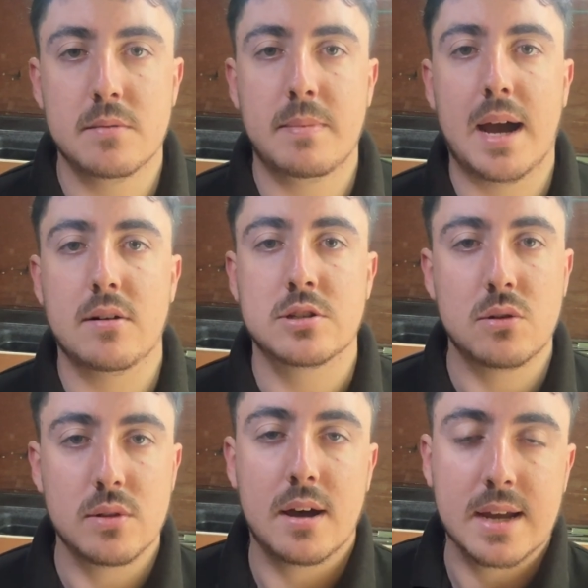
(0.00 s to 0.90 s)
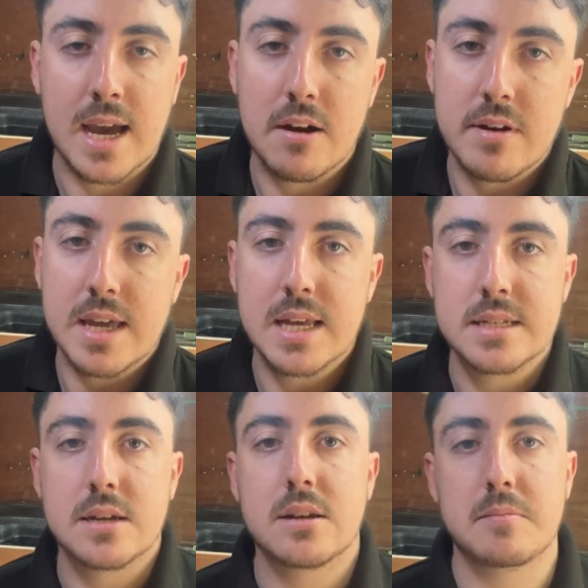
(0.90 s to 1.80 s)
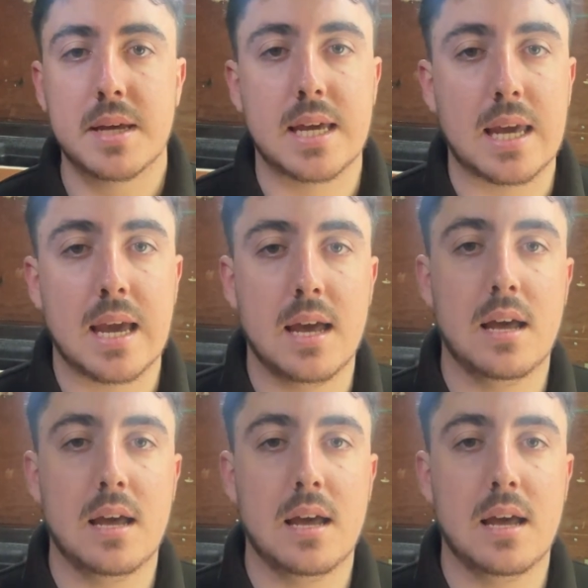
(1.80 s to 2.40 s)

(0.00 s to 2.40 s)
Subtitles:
power tool that I carry is going to be